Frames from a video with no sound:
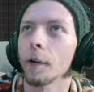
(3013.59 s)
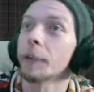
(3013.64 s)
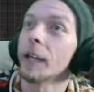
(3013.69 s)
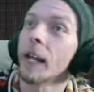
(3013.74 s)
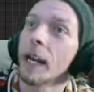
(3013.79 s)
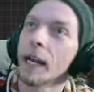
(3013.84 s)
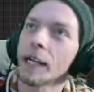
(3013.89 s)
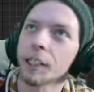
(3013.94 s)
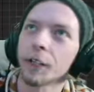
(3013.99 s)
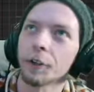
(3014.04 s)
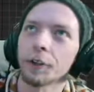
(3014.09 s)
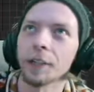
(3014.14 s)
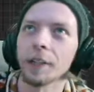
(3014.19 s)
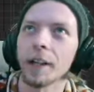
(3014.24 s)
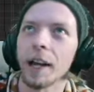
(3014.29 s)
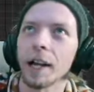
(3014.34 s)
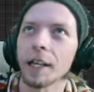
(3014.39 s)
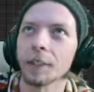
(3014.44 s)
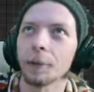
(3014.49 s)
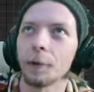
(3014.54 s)
Yeah, so the
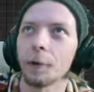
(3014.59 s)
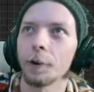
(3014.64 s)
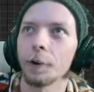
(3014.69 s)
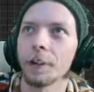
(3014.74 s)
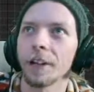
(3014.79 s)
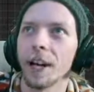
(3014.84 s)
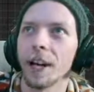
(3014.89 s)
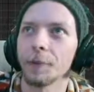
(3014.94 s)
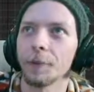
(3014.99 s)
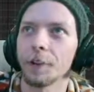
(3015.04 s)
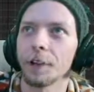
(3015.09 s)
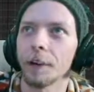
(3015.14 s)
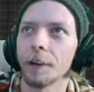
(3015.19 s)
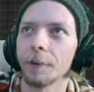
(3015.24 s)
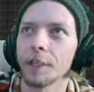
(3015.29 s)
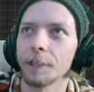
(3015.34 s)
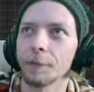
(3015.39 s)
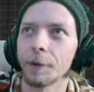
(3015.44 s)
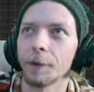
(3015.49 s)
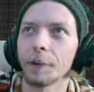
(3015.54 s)
last horror game that I
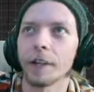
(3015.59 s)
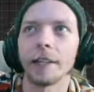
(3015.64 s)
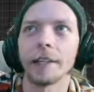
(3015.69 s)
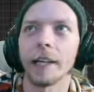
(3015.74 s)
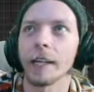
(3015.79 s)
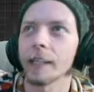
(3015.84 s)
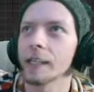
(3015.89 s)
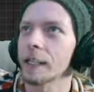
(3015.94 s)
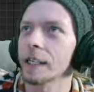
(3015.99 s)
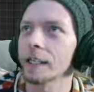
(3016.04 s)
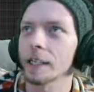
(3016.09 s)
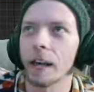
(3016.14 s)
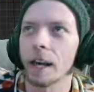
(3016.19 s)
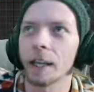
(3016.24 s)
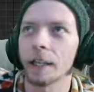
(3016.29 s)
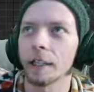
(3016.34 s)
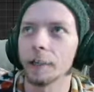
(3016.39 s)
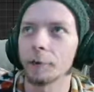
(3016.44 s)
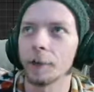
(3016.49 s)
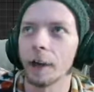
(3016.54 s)
was building, that's
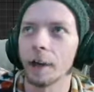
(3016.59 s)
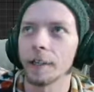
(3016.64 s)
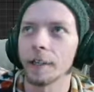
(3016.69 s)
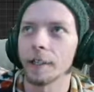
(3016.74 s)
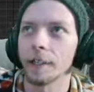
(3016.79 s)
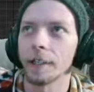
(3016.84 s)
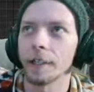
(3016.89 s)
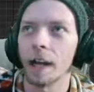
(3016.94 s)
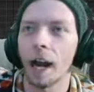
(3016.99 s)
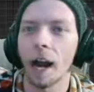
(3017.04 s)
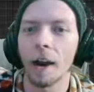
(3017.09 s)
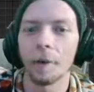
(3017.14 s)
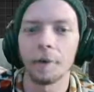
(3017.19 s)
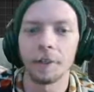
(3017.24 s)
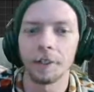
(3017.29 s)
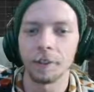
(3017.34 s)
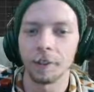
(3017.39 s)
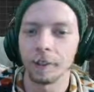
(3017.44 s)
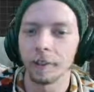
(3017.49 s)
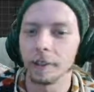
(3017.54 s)
exactly what I did. I
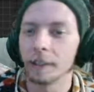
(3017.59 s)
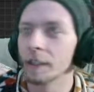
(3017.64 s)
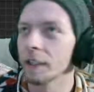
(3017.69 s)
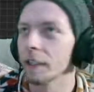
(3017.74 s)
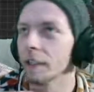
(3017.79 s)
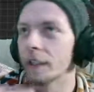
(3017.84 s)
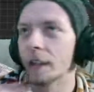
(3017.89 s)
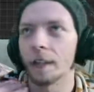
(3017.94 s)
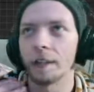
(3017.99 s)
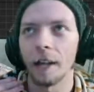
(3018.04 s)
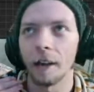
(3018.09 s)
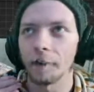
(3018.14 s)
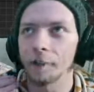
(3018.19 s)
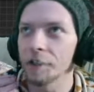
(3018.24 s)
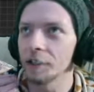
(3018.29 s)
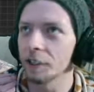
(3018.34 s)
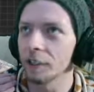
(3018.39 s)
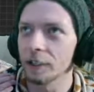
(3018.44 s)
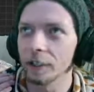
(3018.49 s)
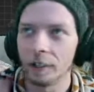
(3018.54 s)
was
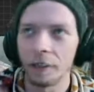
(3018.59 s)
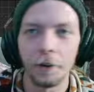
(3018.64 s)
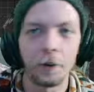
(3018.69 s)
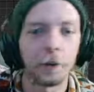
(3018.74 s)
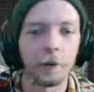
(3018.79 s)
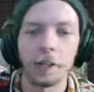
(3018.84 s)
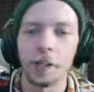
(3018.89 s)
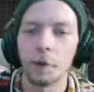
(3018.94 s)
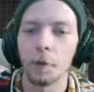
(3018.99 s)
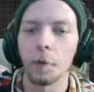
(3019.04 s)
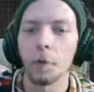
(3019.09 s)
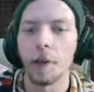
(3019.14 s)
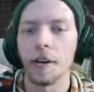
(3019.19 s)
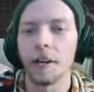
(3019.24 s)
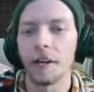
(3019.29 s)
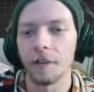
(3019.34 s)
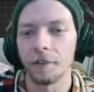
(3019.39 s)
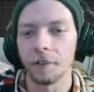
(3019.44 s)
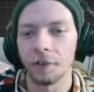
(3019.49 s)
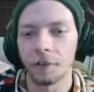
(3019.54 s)
literally
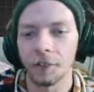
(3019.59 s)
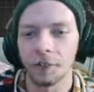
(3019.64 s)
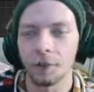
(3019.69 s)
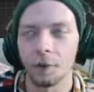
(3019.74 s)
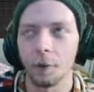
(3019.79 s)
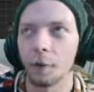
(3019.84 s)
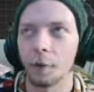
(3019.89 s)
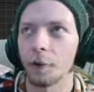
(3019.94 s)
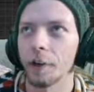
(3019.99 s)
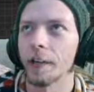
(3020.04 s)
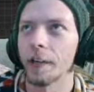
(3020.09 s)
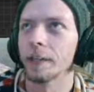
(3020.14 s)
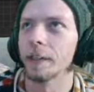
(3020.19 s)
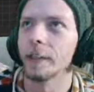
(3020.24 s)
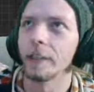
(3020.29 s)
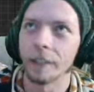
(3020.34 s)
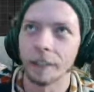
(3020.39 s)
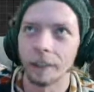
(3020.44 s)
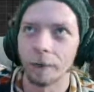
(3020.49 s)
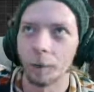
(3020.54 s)
winging the story,
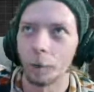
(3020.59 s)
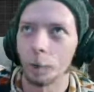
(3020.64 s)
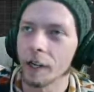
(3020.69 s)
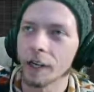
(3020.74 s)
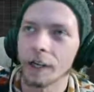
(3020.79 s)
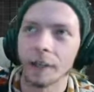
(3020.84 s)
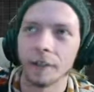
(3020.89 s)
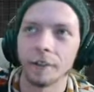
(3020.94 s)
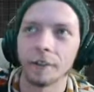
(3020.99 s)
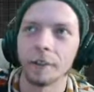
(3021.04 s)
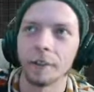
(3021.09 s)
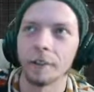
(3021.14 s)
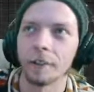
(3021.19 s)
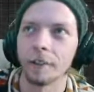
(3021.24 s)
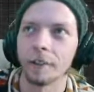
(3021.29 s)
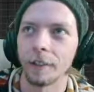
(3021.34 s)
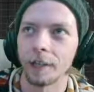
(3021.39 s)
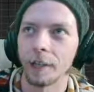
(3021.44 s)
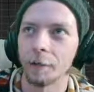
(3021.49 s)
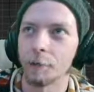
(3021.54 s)
winging
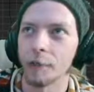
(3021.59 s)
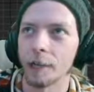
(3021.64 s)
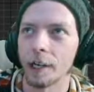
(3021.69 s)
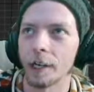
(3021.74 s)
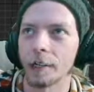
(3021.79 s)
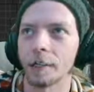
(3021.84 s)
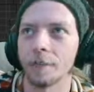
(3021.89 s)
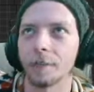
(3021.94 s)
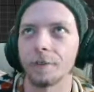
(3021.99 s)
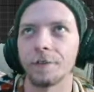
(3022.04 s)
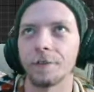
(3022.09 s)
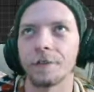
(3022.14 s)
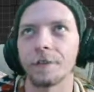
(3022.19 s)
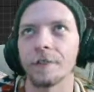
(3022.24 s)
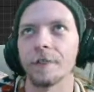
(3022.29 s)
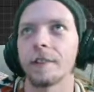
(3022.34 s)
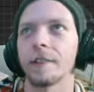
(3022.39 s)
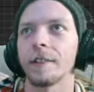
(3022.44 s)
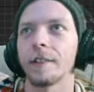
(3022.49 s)
the objectives.